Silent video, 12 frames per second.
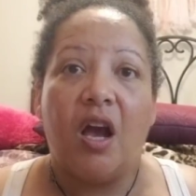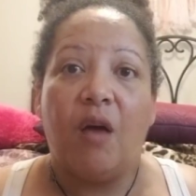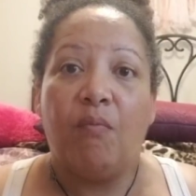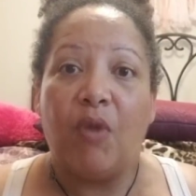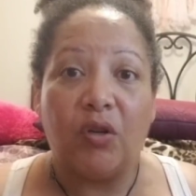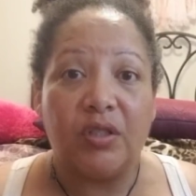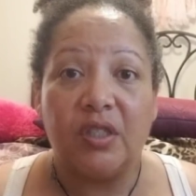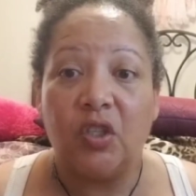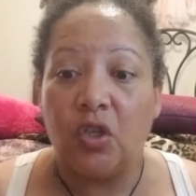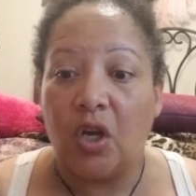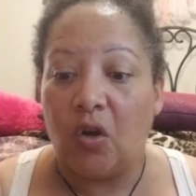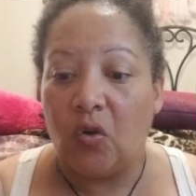most you
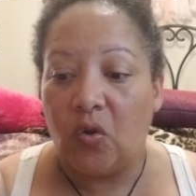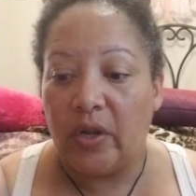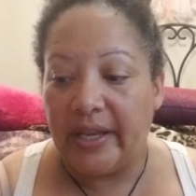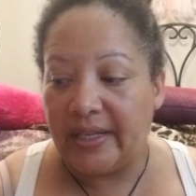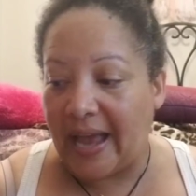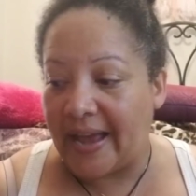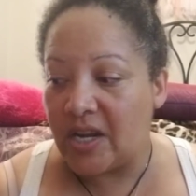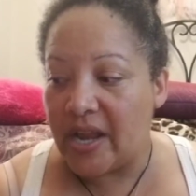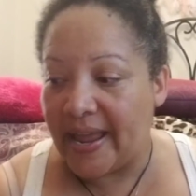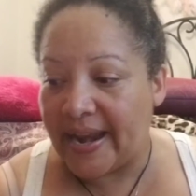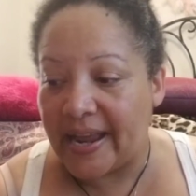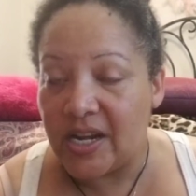know it, I,
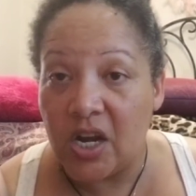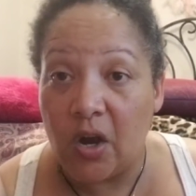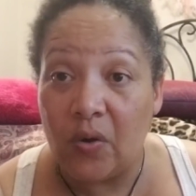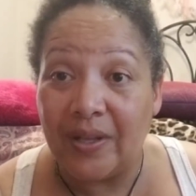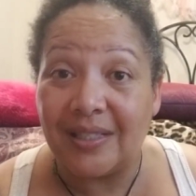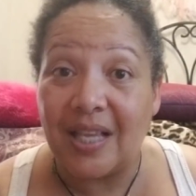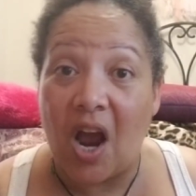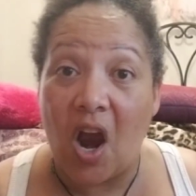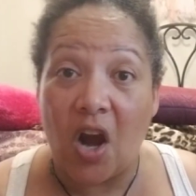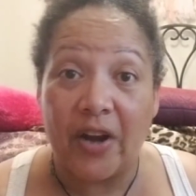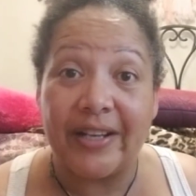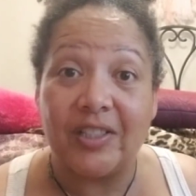and i know it's
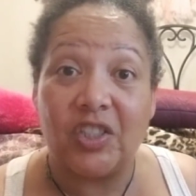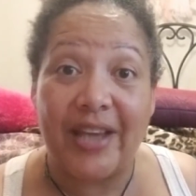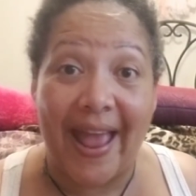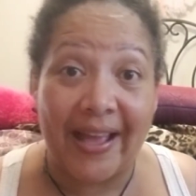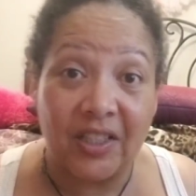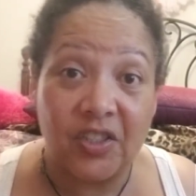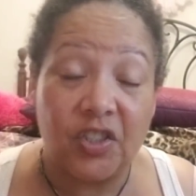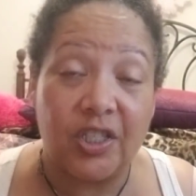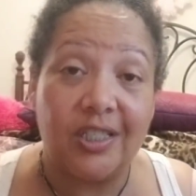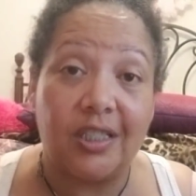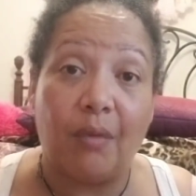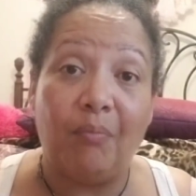hard and
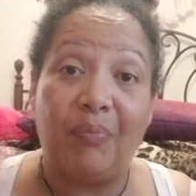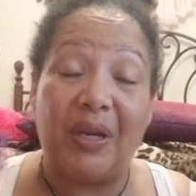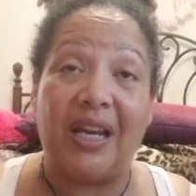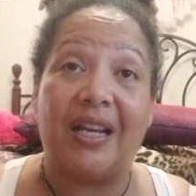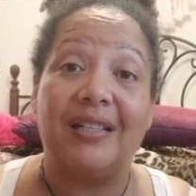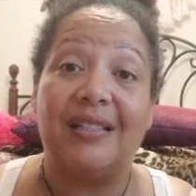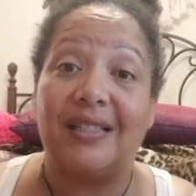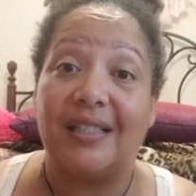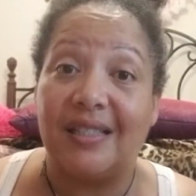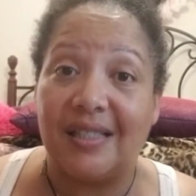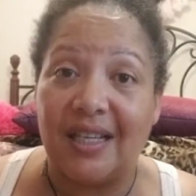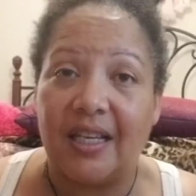challenging to be
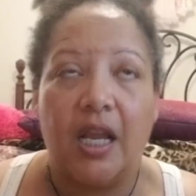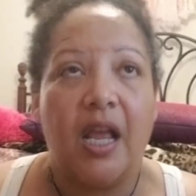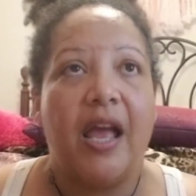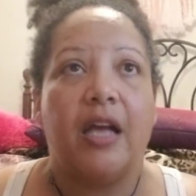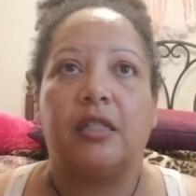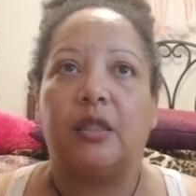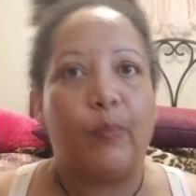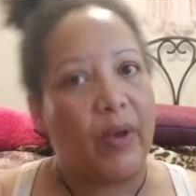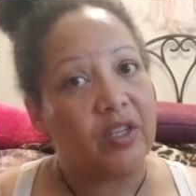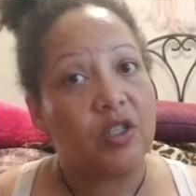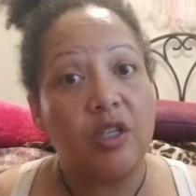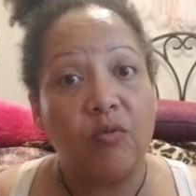consistent
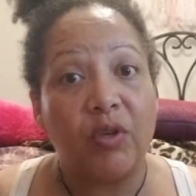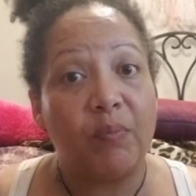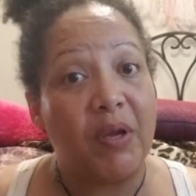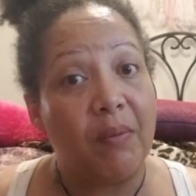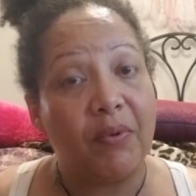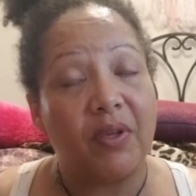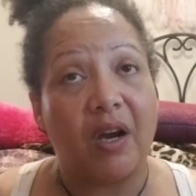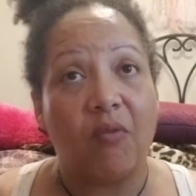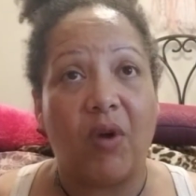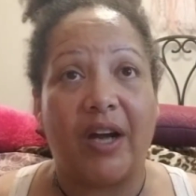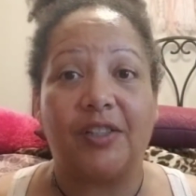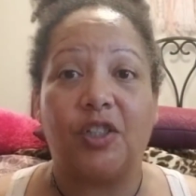especially when people aren't
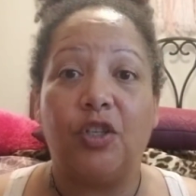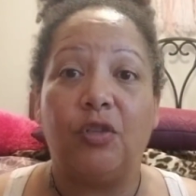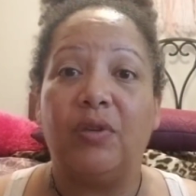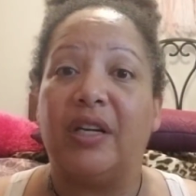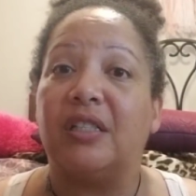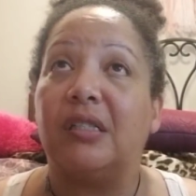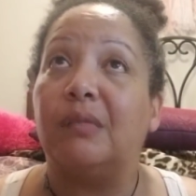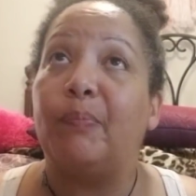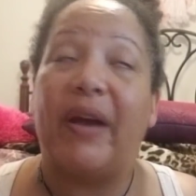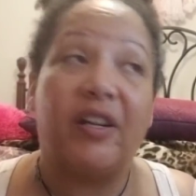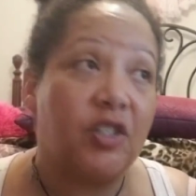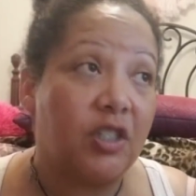watching you
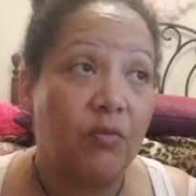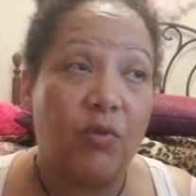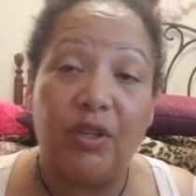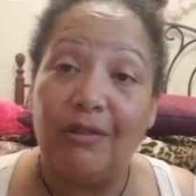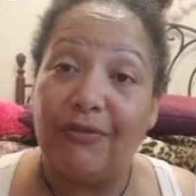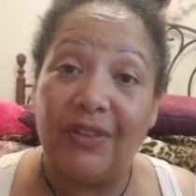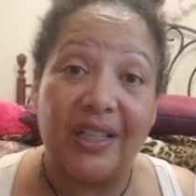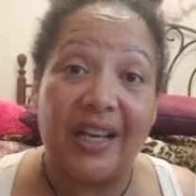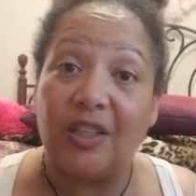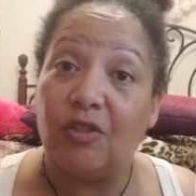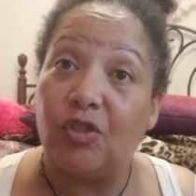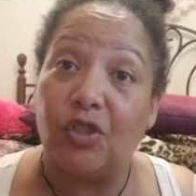especially when you feel
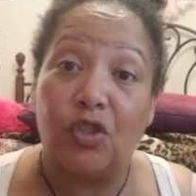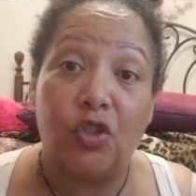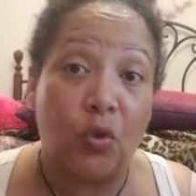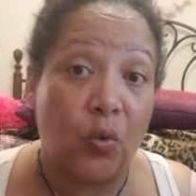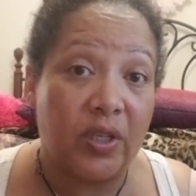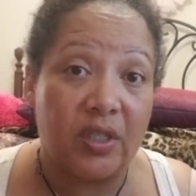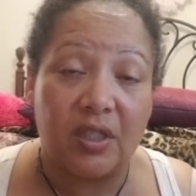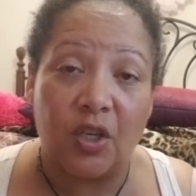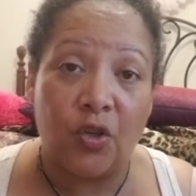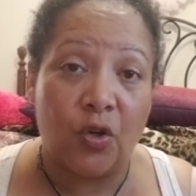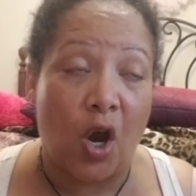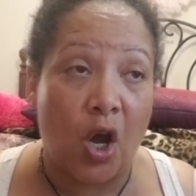like you're just doing this
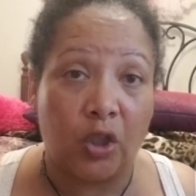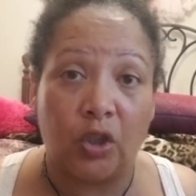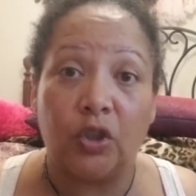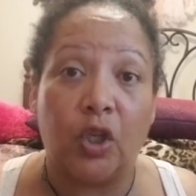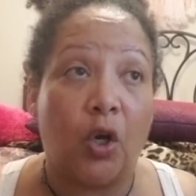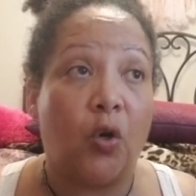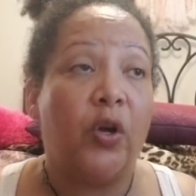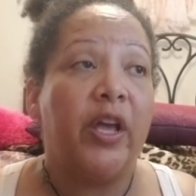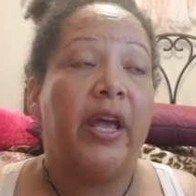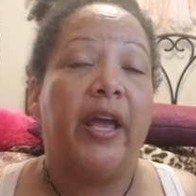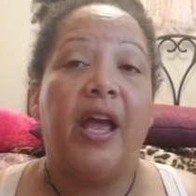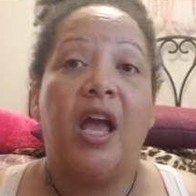and you're all alone
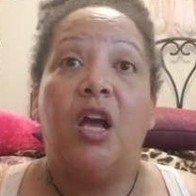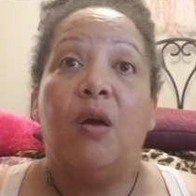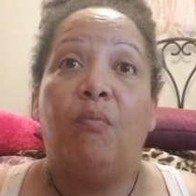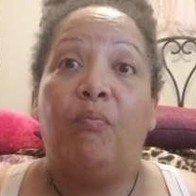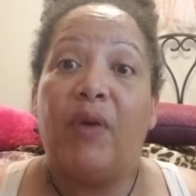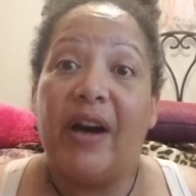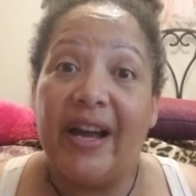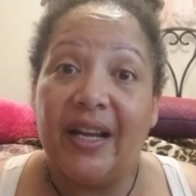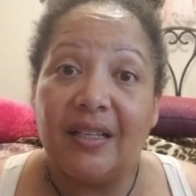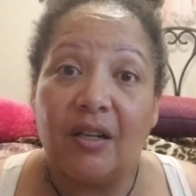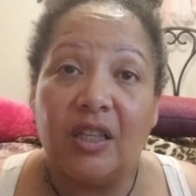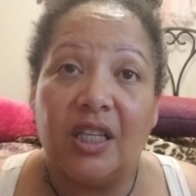
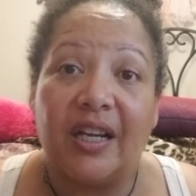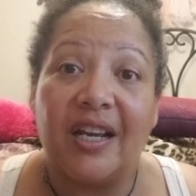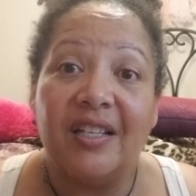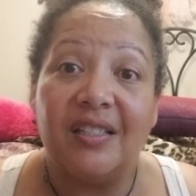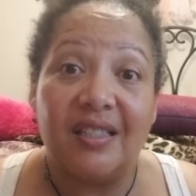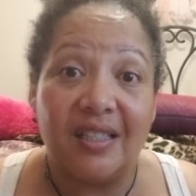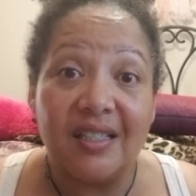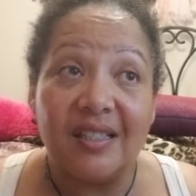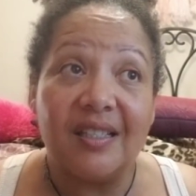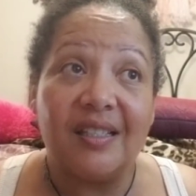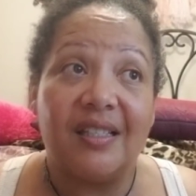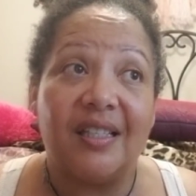but the
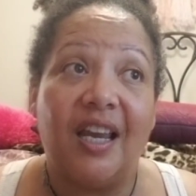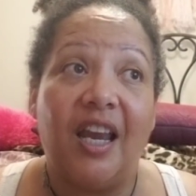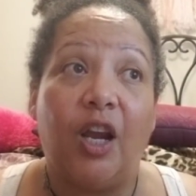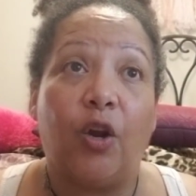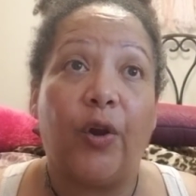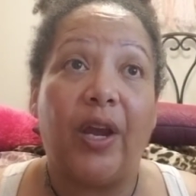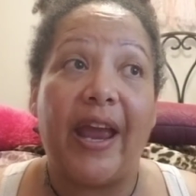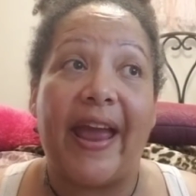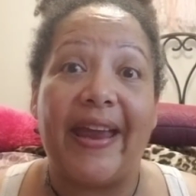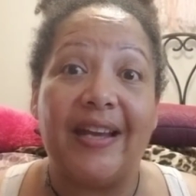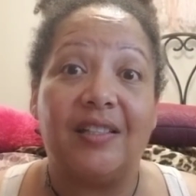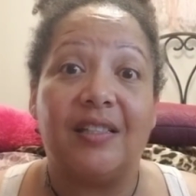consistency
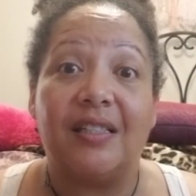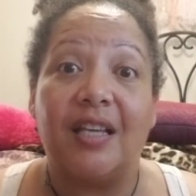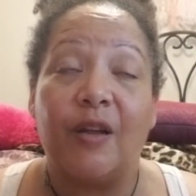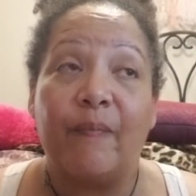creates